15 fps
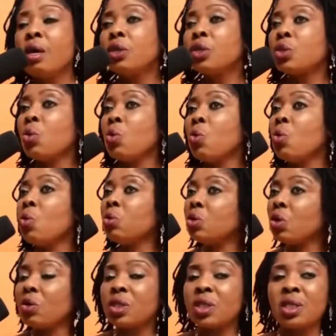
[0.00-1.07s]
So
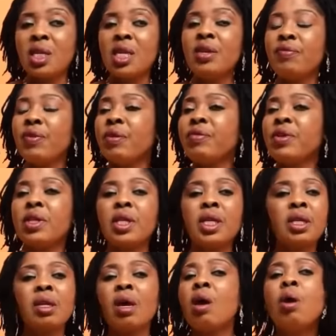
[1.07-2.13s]
just leave everything.